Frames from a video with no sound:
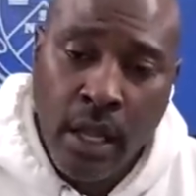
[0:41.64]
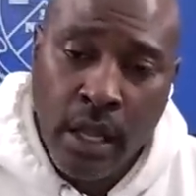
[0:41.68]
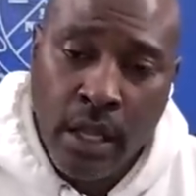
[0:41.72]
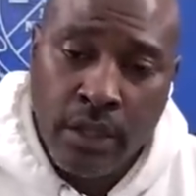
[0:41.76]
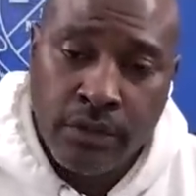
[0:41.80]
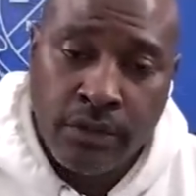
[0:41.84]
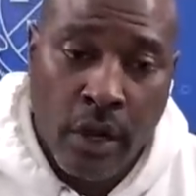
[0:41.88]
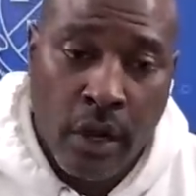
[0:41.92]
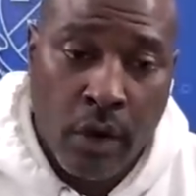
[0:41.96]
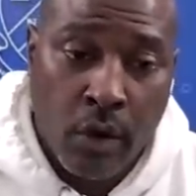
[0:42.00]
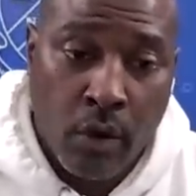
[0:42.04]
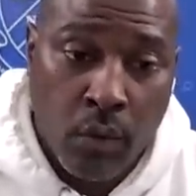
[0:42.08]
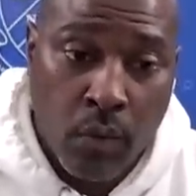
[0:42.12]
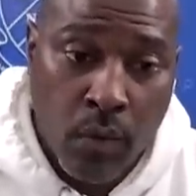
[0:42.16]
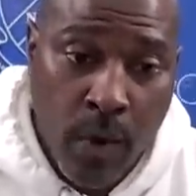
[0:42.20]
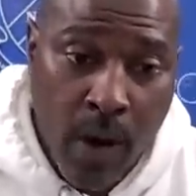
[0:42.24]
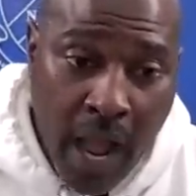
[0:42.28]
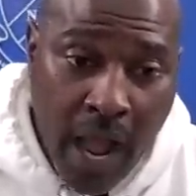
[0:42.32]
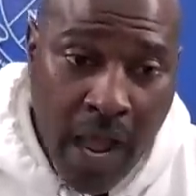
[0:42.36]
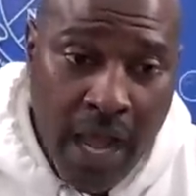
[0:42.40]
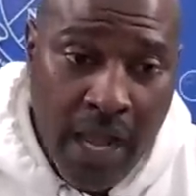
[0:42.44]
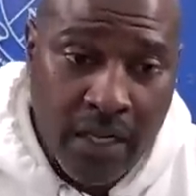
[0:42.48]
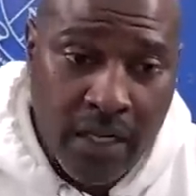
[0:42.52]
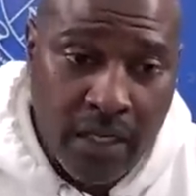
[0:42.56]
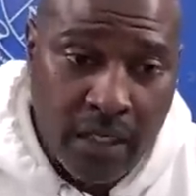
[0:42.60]
The
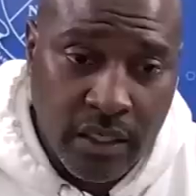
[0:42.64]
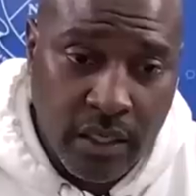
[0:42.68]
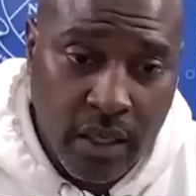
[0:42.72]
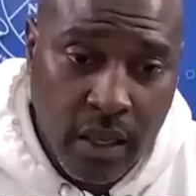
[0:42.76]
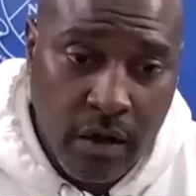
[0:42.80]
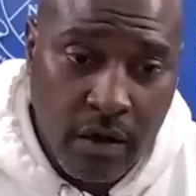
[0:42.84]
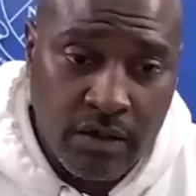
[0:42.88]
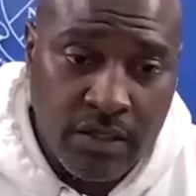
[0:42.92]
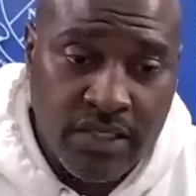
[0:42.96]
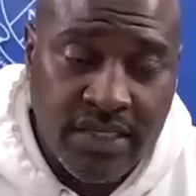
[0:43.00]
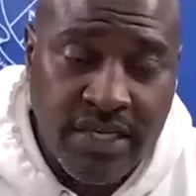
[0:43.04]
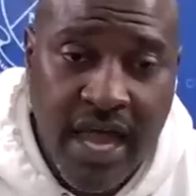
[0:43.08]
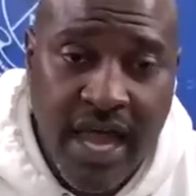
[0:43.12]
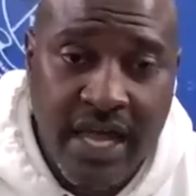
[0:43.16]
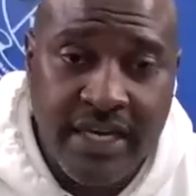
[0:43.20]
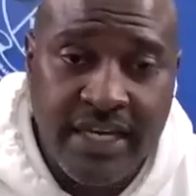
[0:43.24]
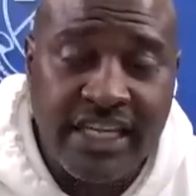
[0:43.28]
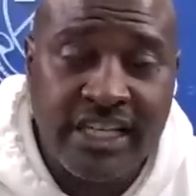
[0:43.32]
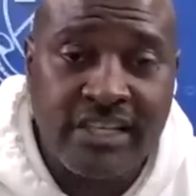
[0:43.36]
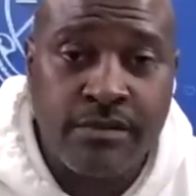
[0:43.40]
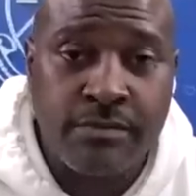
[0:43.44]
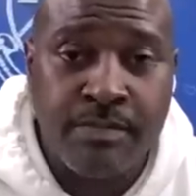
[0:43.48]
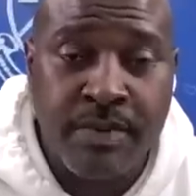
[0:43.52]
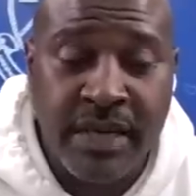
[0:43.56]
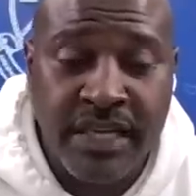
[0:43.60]
Rock, alongside
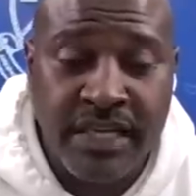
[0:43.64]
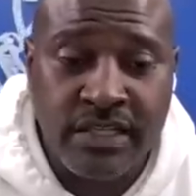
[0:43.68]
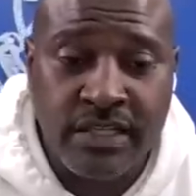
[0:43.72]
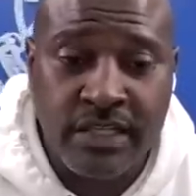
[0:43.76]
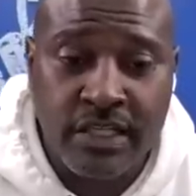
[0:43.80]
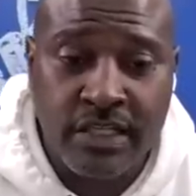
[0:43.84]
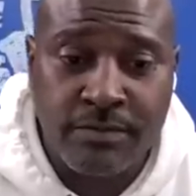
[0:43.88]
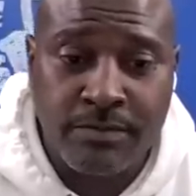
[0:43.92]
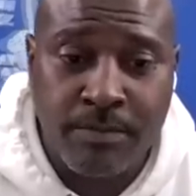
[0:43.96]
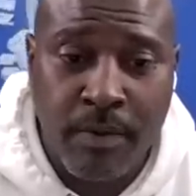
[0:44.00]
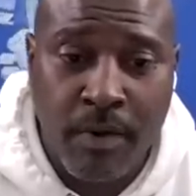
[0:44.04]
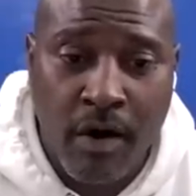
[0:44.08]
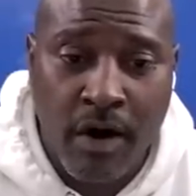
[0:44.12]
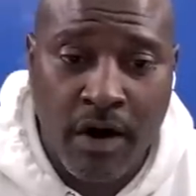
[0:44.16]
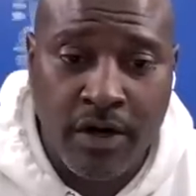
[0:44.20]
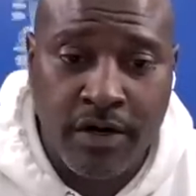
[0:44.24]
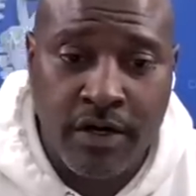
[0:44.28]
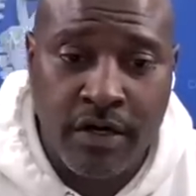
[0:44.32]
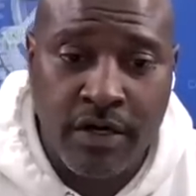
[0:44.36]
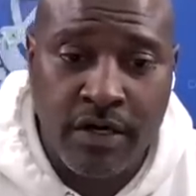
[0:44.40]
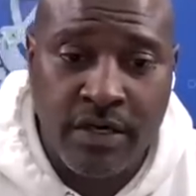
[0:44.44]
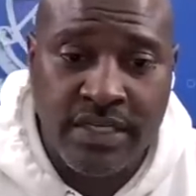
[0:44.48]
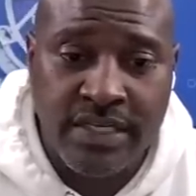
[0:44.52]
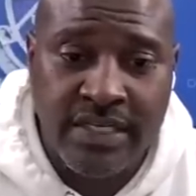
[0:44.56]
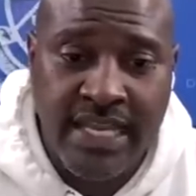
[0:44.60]
his business
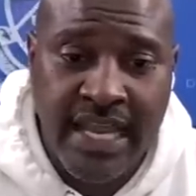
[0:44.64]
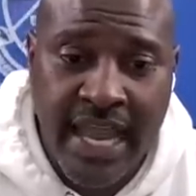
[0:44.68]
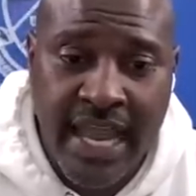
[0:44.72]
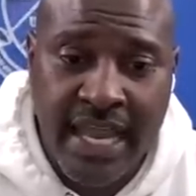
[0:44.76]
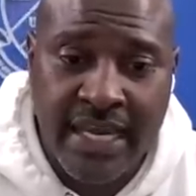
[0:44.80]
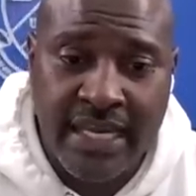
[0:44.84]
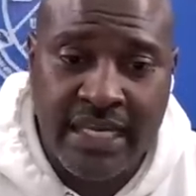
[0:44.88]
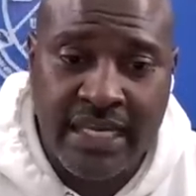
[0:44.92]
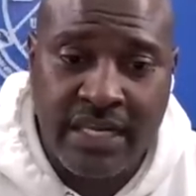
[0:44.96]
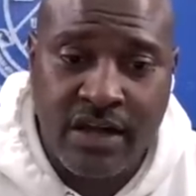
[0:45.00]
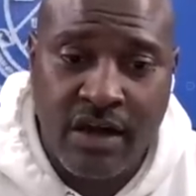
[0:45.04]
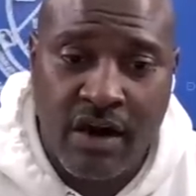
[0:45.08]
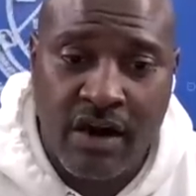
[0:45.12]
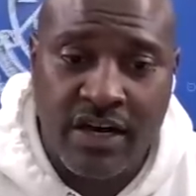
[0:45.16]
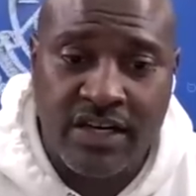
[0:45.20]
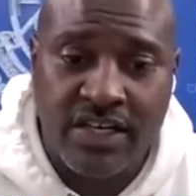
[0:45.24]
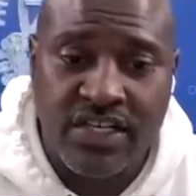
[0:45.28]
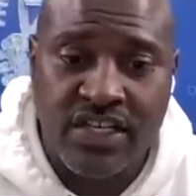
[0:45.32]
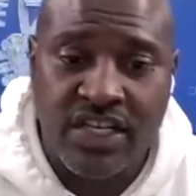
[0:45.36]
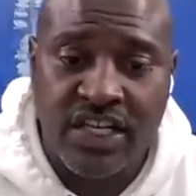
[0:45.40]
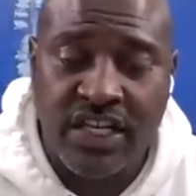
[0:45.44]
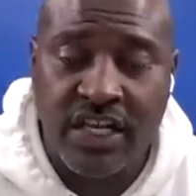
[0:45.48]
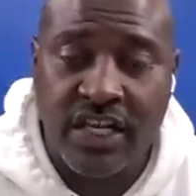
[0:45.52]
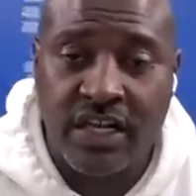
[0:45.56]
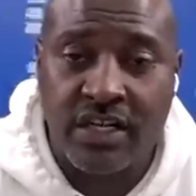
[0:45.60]
partner, Dany
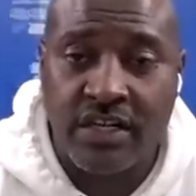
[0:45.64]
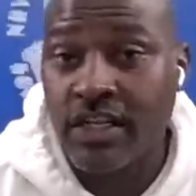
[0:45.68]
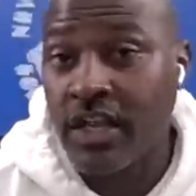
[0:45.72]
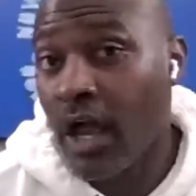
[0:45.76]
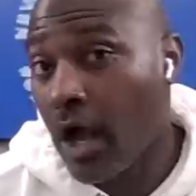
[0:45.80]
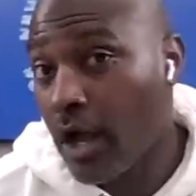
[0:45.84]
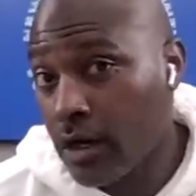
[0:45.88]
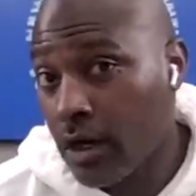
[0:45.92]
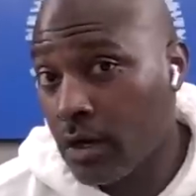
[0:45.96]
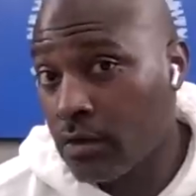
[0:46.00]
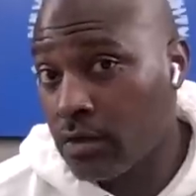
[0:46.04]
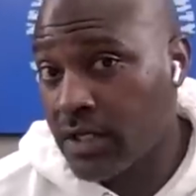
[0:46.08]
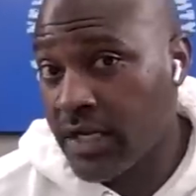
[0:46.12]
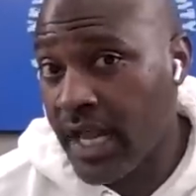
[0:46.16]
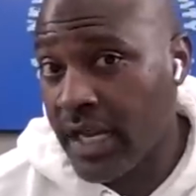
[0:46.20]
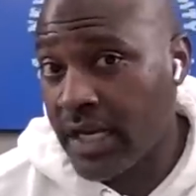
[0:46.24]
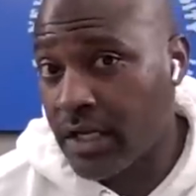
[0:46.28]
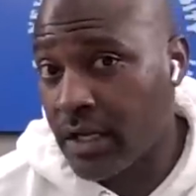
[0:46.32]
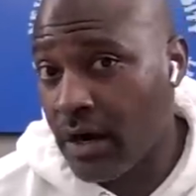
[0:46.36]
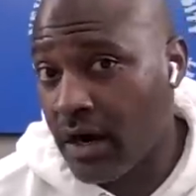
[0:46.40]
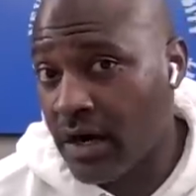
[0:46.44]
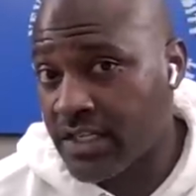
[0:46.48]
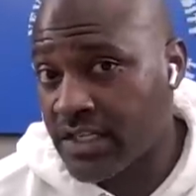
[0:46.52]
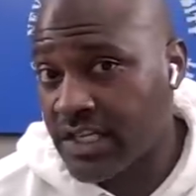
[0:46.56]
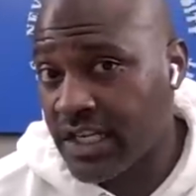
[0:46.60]
Garcia. Y'all know who
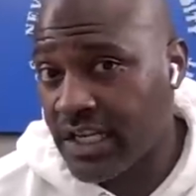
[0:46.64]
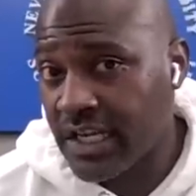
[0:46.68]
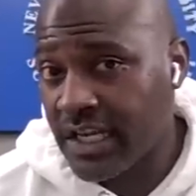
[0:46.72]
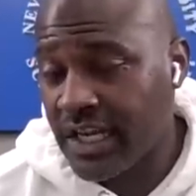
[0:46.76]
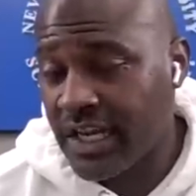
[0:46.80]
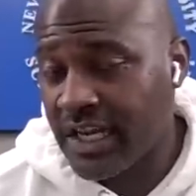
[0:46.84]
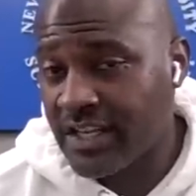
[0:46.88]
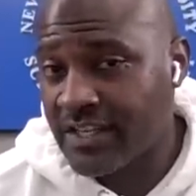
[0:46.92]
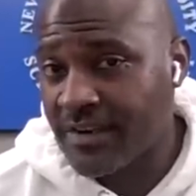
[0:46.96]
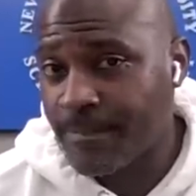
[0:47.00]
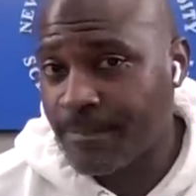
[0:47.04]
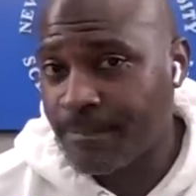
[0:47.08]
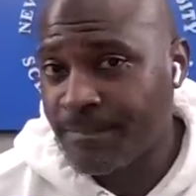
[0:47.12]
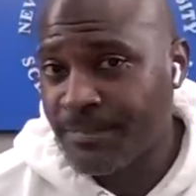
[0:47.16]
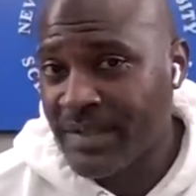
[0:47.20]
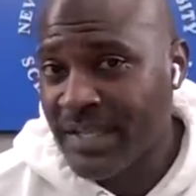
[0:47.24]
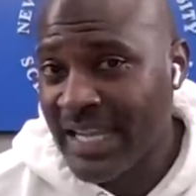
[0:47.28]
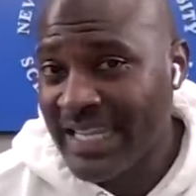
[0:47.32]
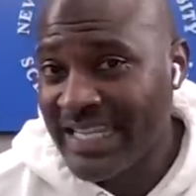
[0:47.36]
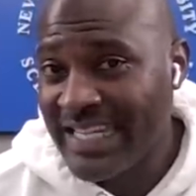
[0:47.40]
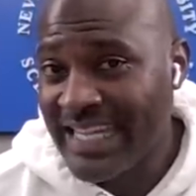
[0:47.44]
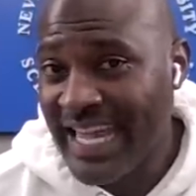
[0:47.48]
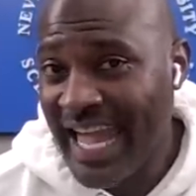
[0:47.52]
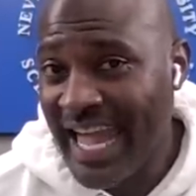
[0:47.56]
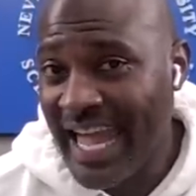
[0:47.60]
Dany Garcia is?
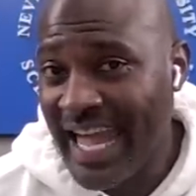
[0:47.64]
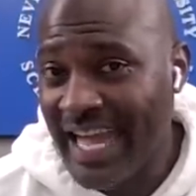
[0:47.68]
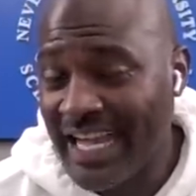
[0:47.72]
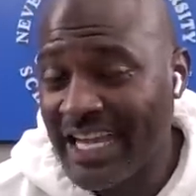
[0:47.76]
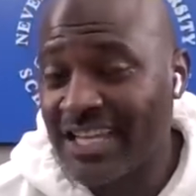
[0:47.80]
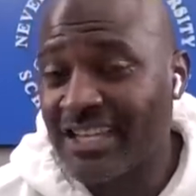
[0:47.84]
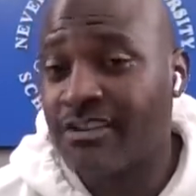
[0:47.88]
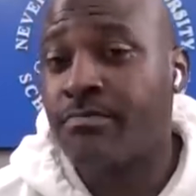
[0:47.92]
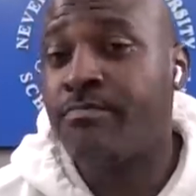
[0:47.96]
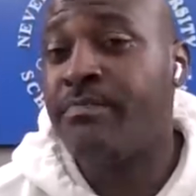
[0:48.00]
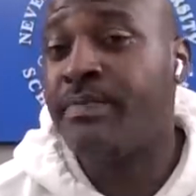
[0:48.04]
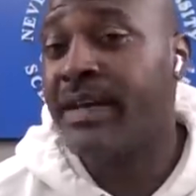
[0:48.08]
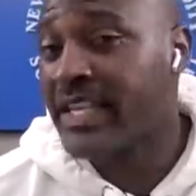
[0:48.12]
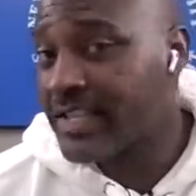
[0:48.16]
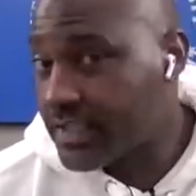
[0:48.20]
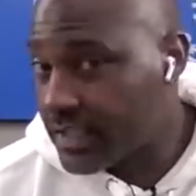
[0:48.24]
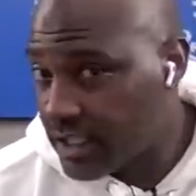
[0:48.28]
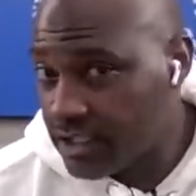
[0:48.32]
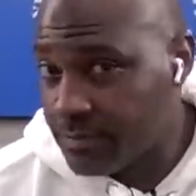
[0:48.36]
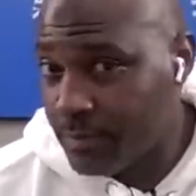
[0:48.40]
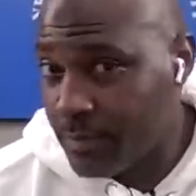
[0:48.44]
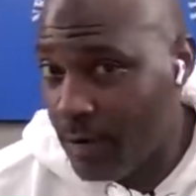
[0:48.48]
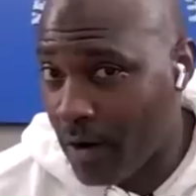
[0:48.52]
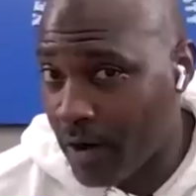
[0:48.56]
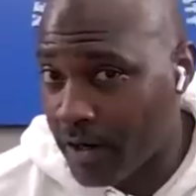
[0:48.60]
Yeah, his
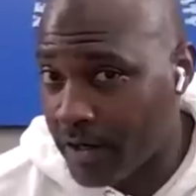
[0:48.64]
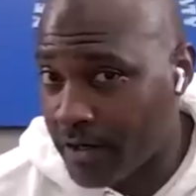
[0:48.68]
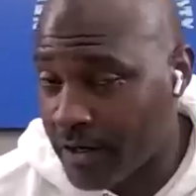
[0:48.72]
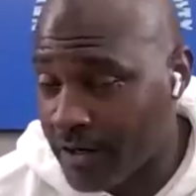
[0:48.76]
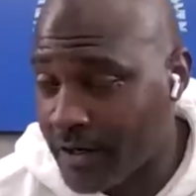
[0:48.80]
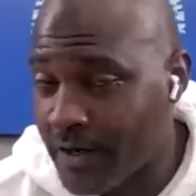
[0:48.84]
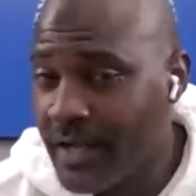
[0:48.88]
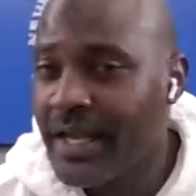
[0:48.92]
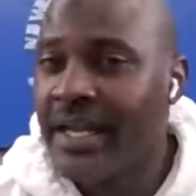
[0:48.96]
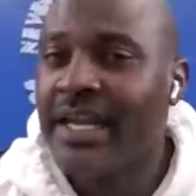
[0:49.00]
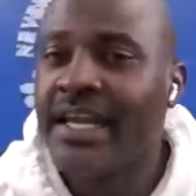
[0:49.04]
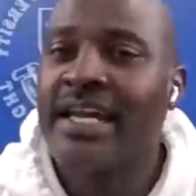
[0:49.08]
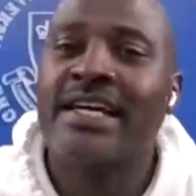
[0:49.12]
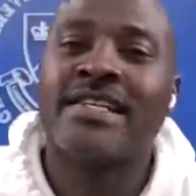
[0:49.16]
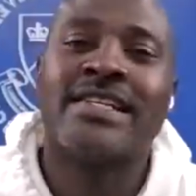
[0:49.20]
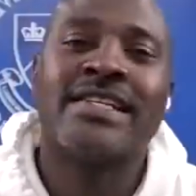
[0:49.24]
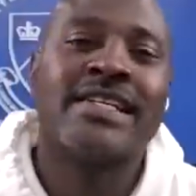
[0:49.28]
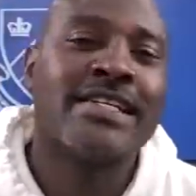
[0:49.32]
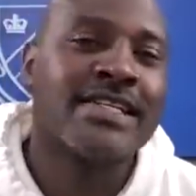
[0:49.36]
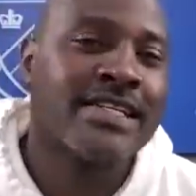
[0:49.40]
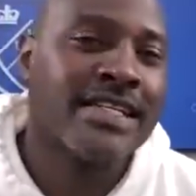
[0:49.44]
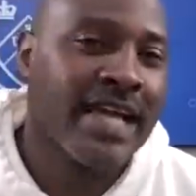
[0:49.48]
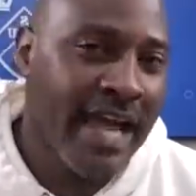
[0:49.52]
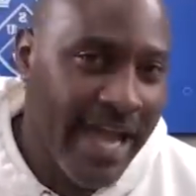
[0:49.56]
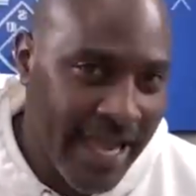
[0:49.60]
business partner is
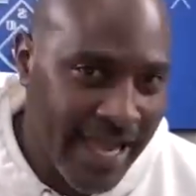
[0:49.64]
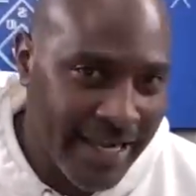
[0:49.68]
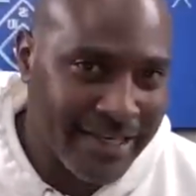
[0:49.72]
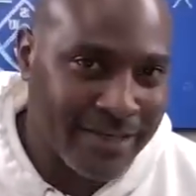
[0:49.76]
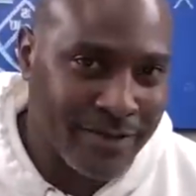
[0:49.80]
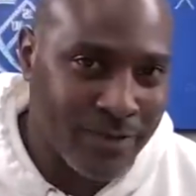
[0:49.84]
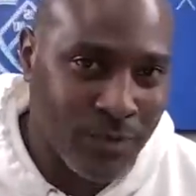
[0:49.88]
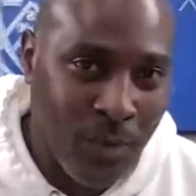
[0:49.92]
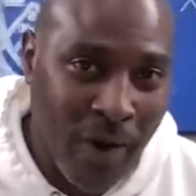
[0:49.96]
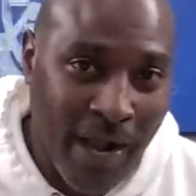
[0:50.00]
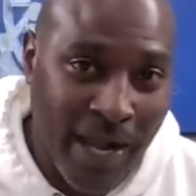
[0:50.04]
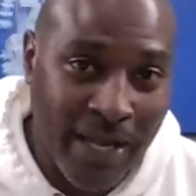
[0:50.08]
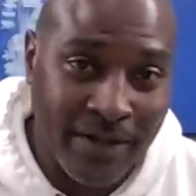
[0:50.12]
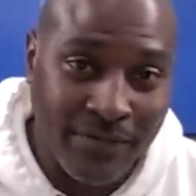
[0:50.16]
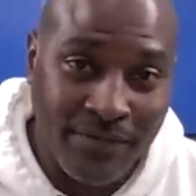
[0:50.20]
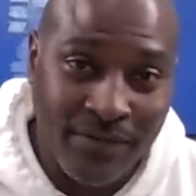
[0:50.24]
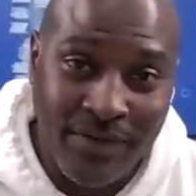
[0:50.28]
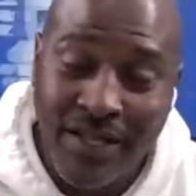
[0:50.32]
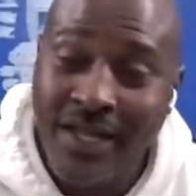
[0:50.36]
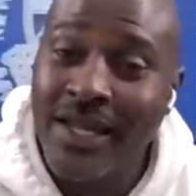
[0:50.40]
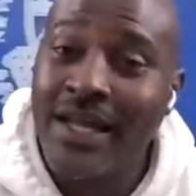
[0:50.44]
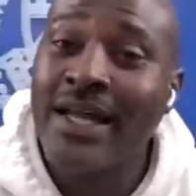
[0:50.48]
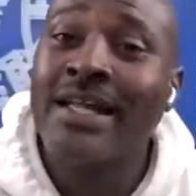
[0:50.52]
his ex-wife.